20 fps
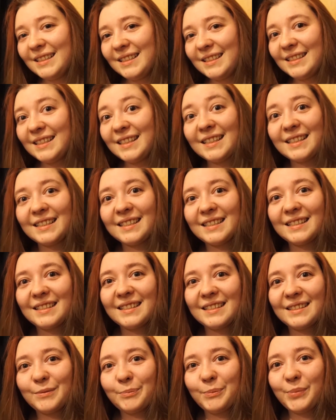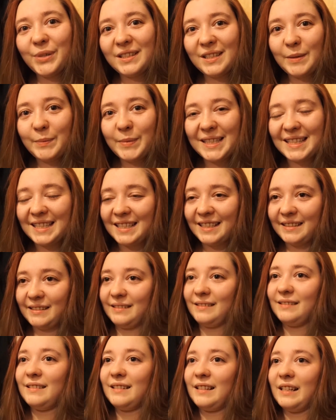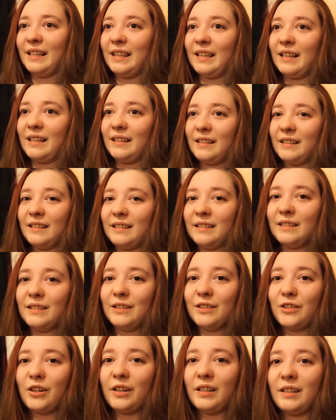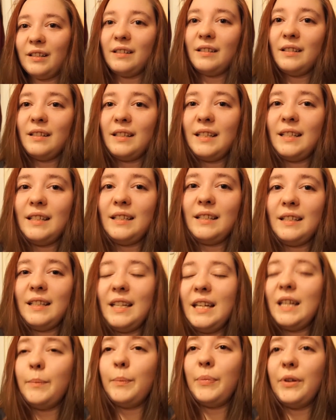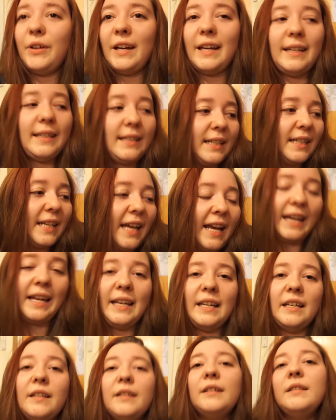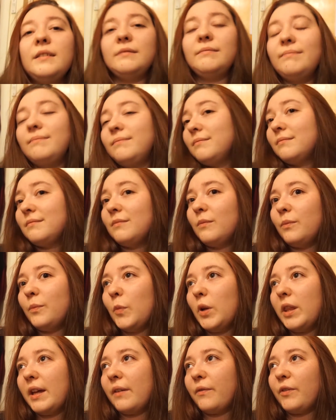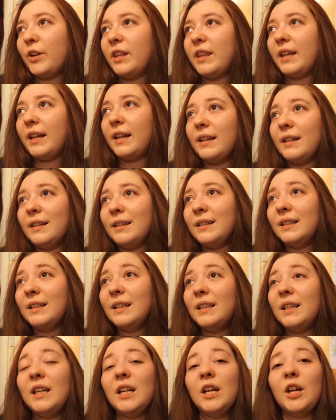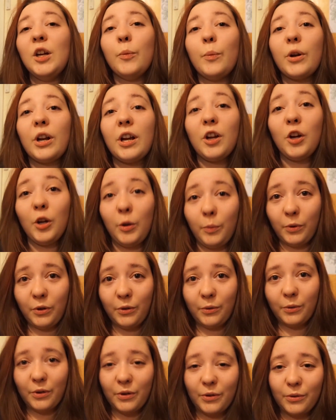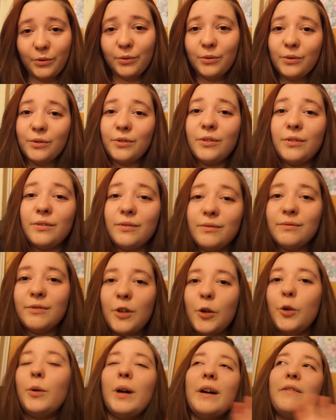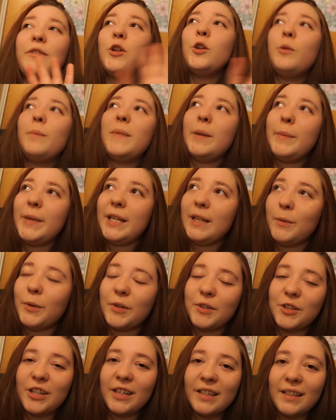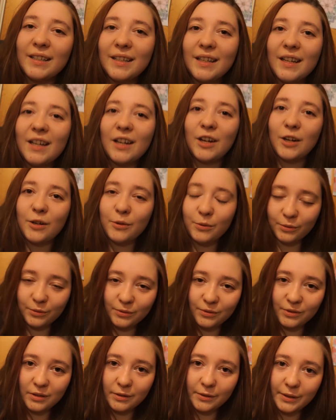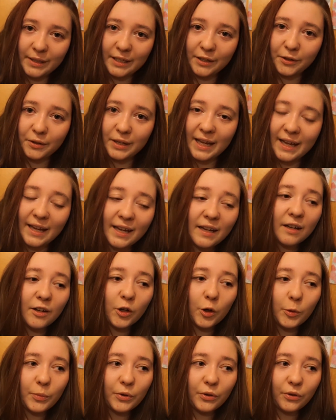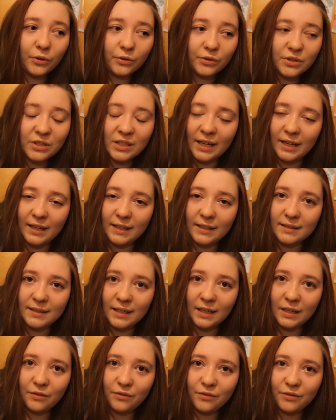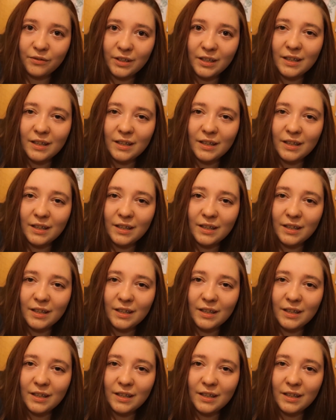yes, busy, I think, trying to keep entertained with everything. But I hope you are all, whoever you may be watching, are all doing okay. I hope you're all staying safe.